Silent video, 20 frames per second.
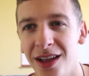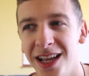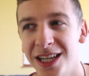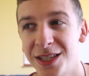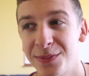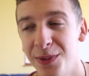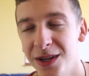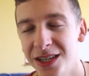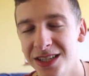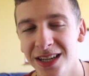
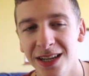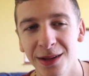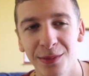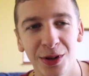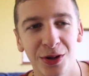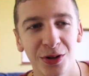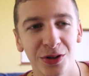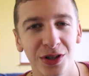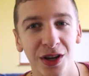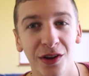especially
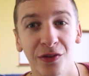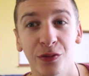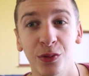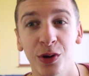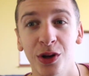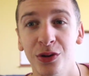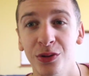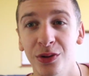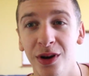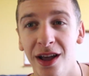because if
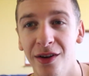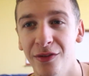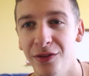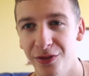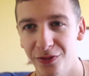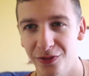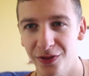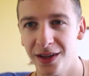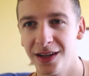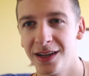we do
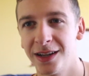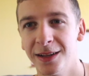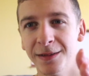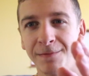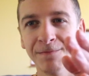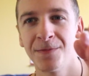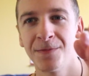everything,